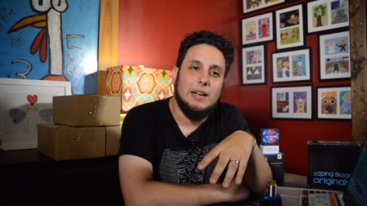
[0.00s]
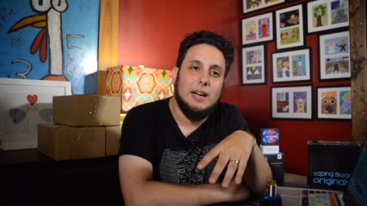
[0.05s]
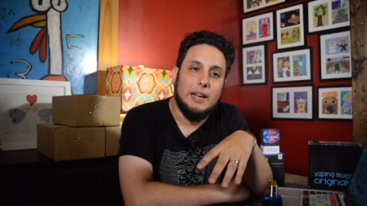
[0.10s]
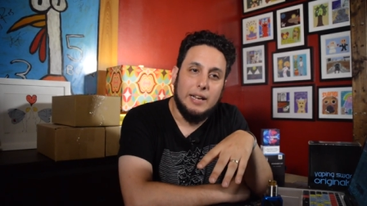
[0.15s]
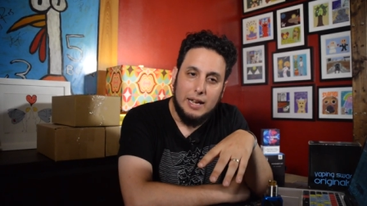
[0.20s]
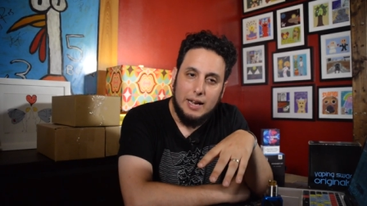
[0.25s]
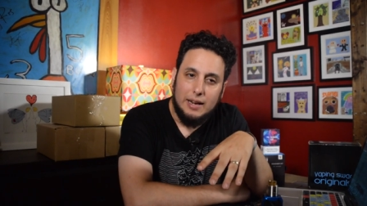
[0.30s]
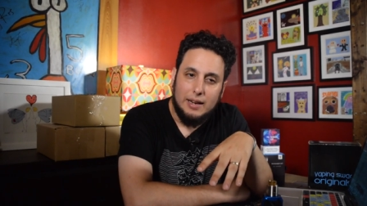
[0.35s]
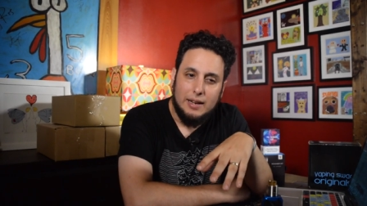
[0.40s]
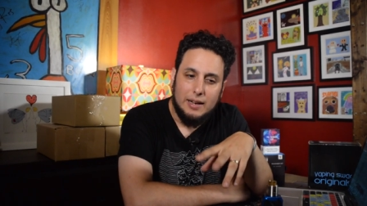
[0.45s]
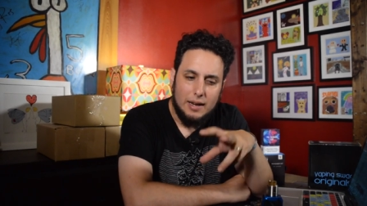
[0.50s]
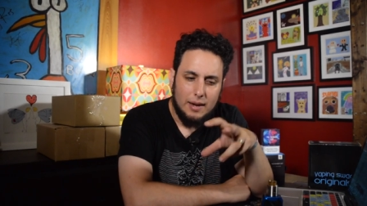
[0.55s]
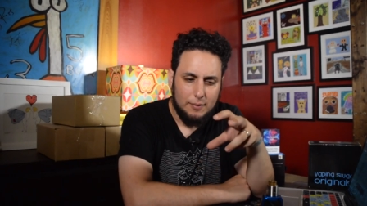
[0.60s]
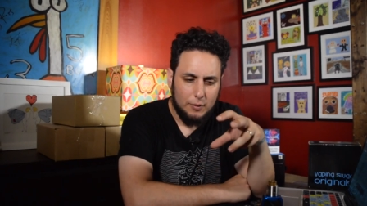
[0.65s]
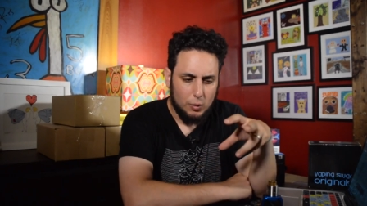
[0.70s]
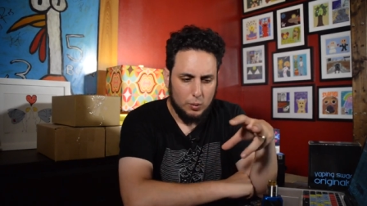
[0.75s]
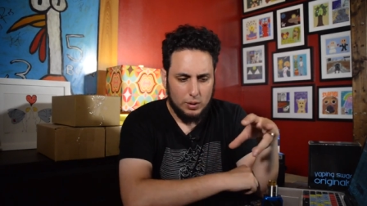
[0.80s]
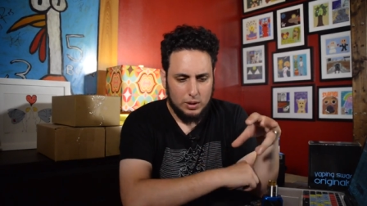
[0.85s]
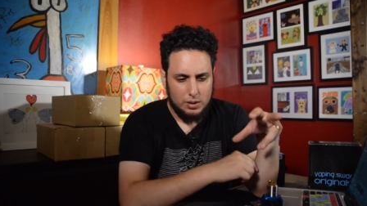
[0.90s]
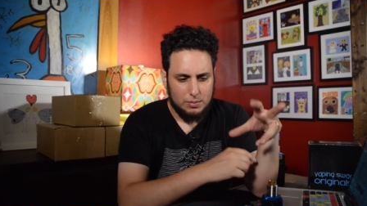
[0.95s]
Again, I'm
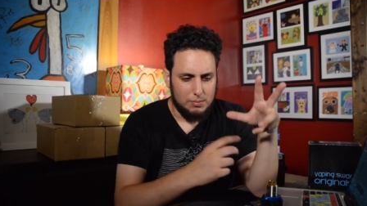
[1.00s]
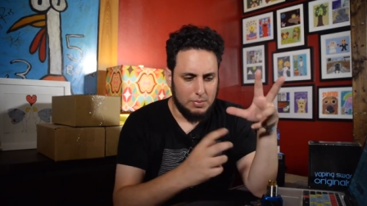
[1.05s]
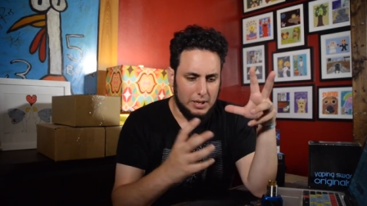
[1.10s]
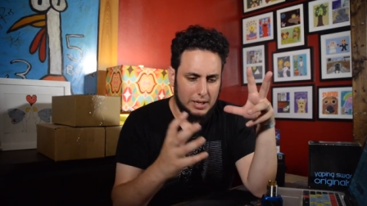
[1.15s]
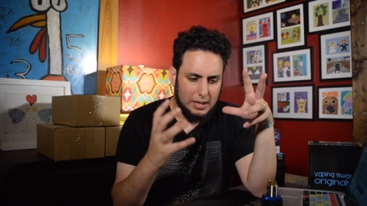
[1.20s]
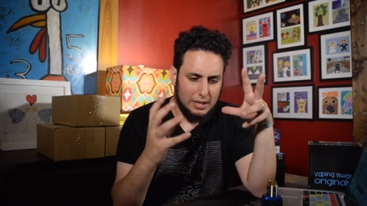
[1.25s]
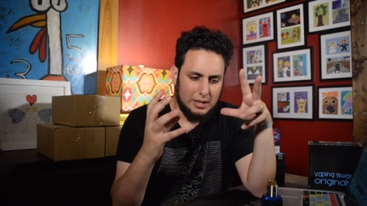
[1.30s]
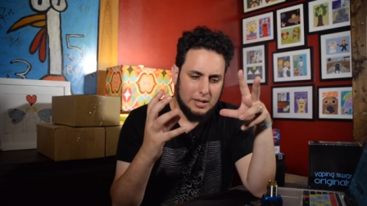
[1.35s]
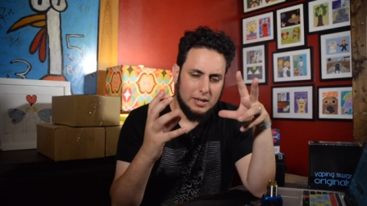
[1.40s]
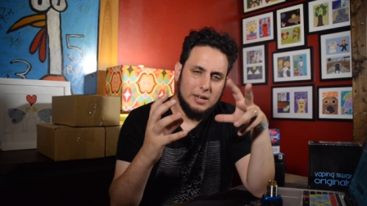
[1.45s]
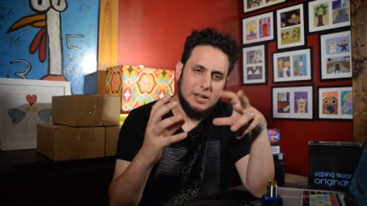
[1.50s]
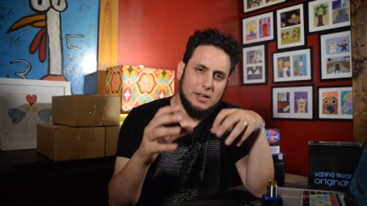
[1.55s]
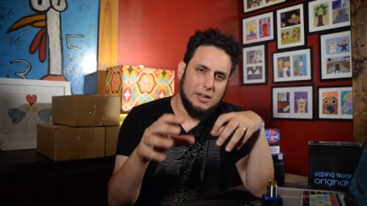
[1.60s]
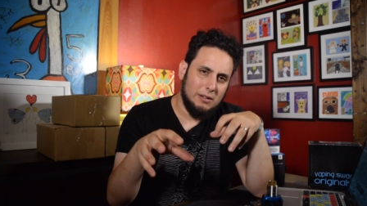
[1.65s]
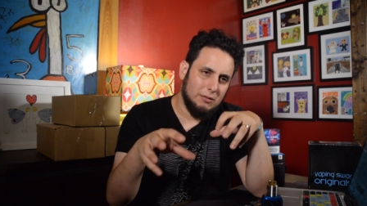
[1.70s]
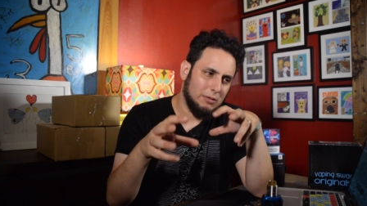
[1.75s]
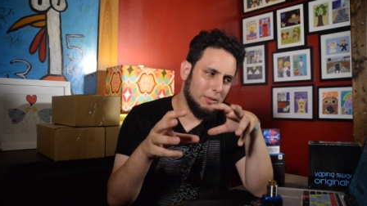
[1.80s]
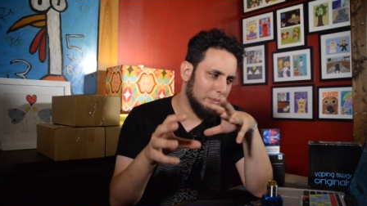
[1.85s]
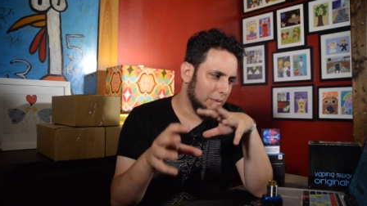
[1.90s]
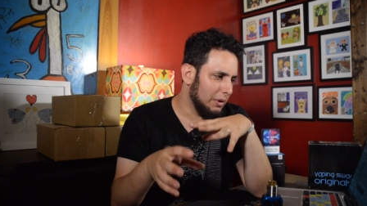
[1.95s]
going to be
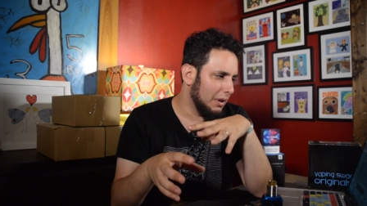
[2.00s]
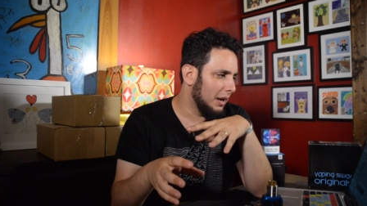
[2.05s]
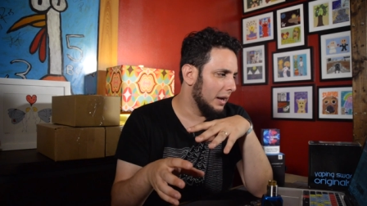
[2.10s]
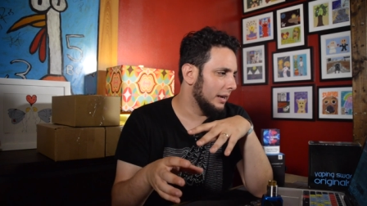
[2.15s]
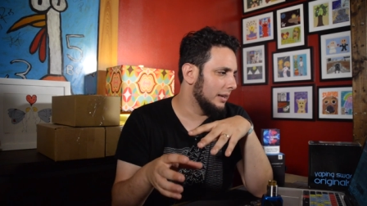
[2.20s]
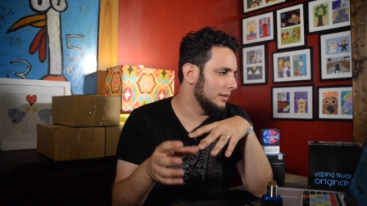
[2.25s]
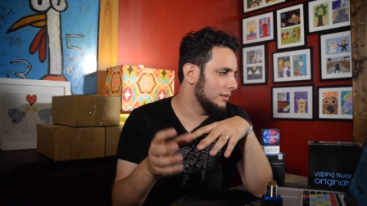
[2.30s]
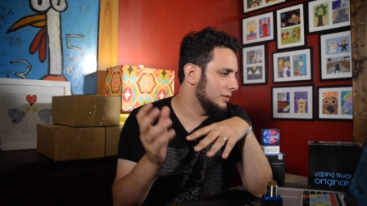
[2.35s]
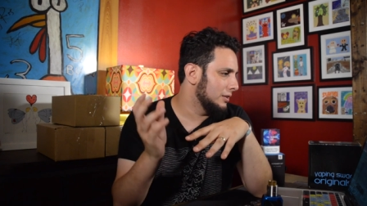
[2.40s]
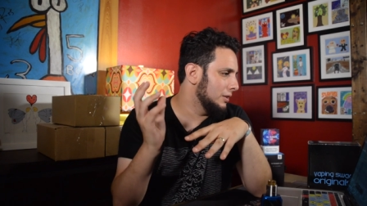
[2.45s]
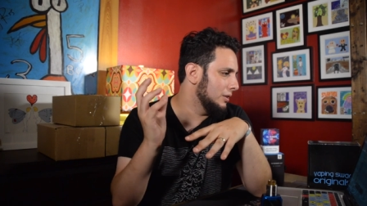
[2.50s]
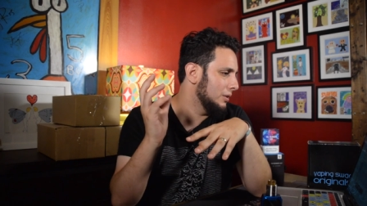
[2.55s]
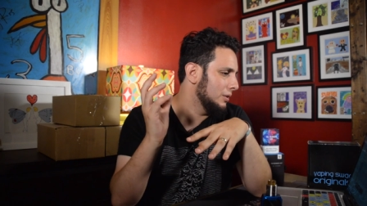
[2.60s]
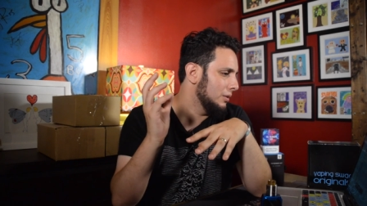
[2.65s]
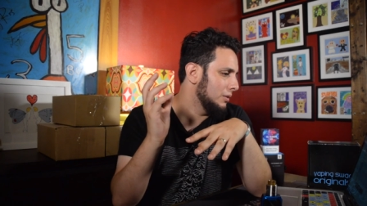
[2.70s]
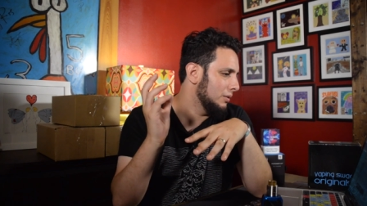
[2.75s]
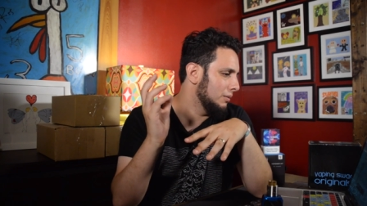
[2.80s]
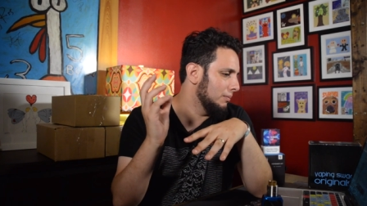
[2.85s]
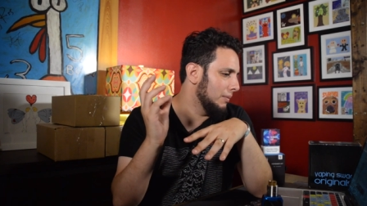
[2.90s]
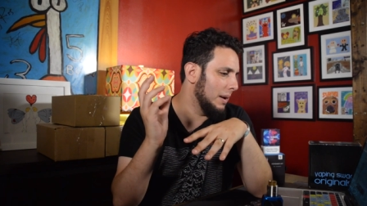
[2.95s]
replying
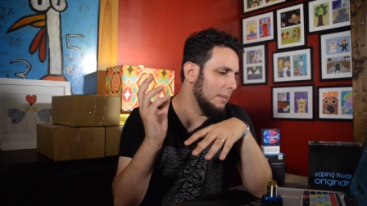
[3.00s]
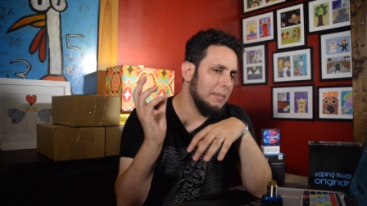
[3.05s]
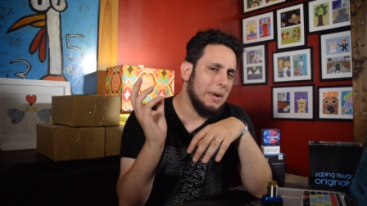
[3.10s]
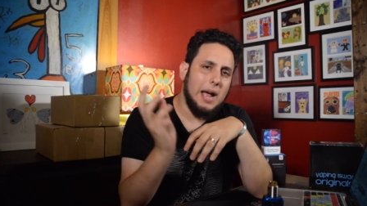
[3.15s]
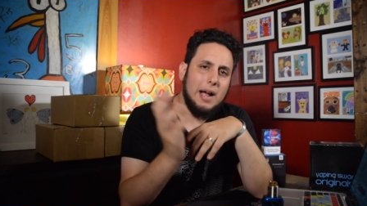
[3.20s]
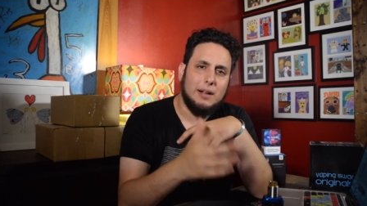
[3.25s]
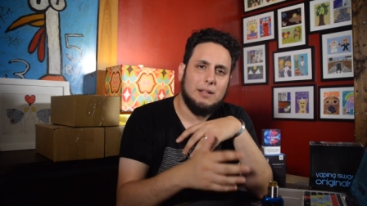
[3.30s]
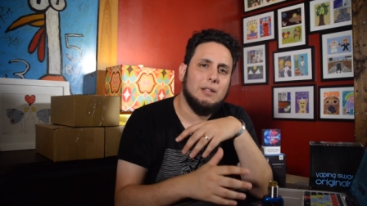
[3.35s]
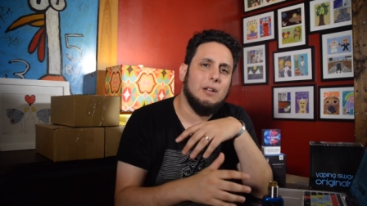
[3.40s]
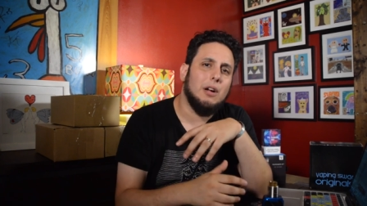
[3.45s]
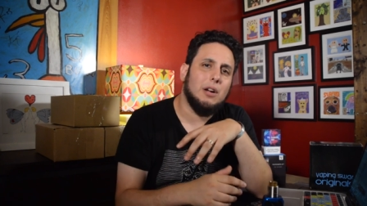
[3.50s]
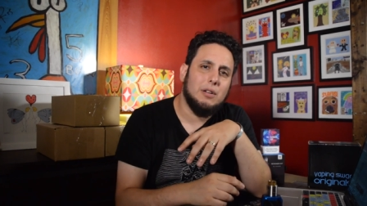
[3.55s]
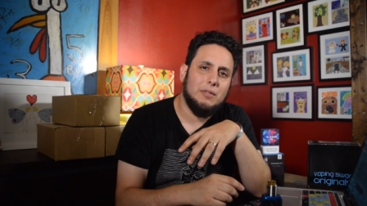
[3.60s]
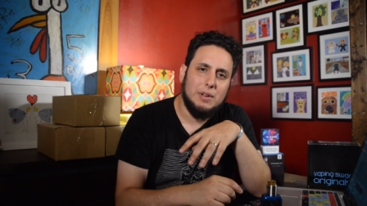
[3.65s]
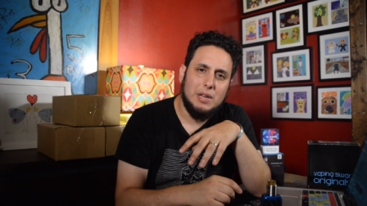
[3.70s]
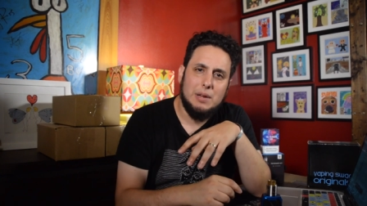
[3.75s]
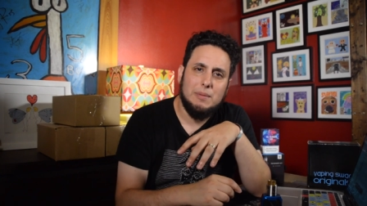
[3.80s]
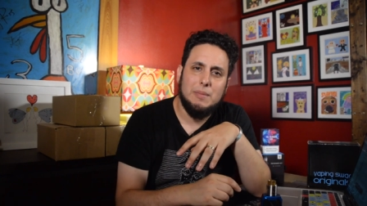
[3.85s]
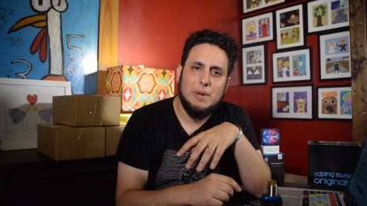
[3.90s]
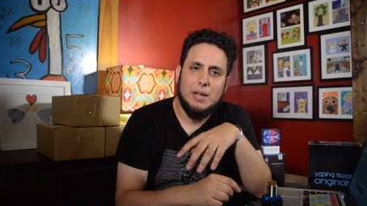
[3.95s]
to my backlog of
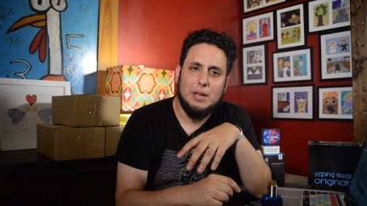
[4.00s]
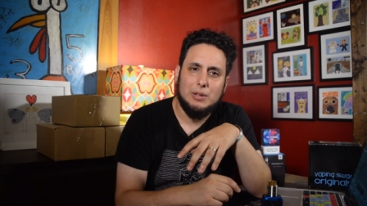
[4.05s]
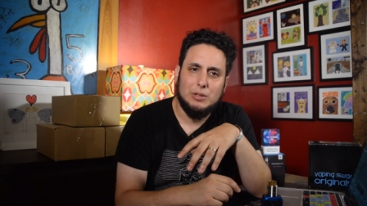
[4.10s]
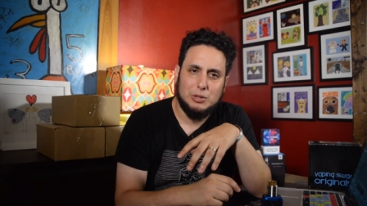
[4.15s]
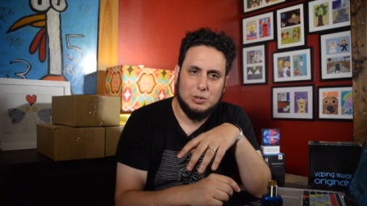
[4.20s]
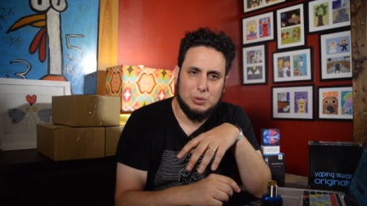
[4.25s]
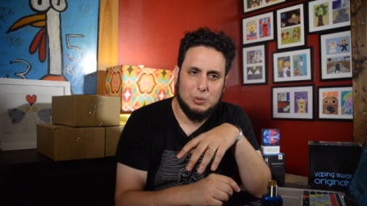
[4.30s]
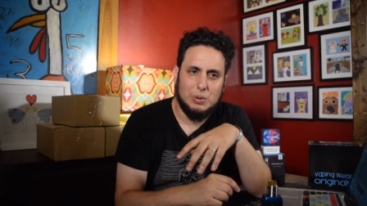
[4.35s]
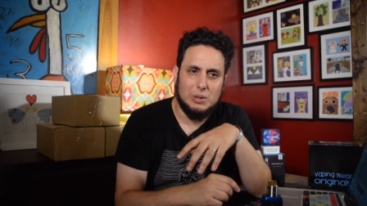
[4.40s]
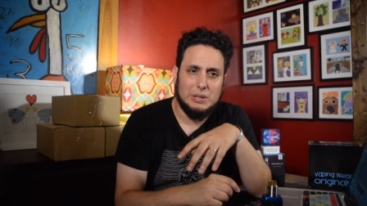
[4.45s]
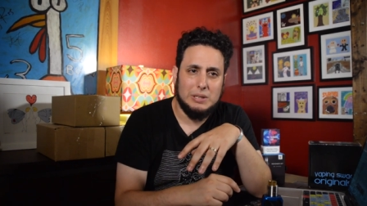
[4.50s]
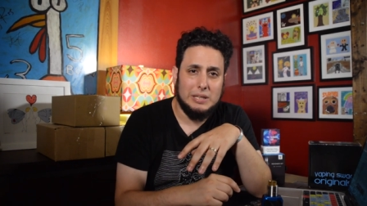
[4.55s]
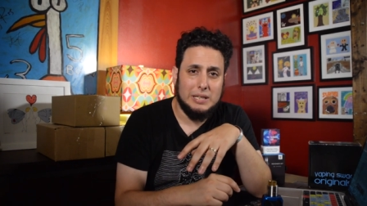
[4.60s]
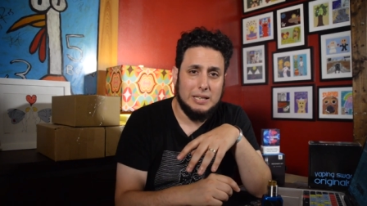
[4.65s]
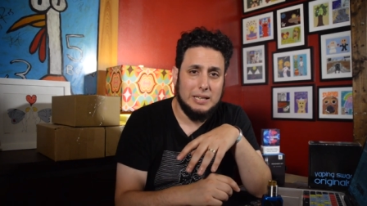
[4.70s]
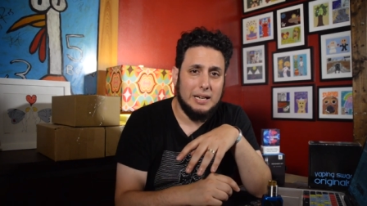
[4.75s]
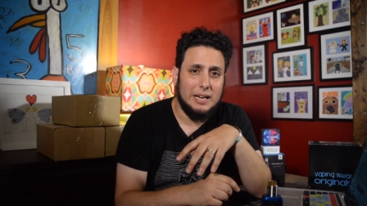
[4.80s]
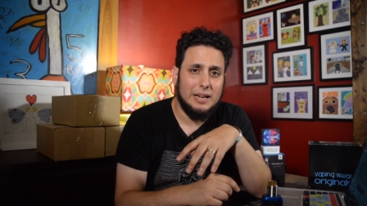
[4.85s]
emails shortly,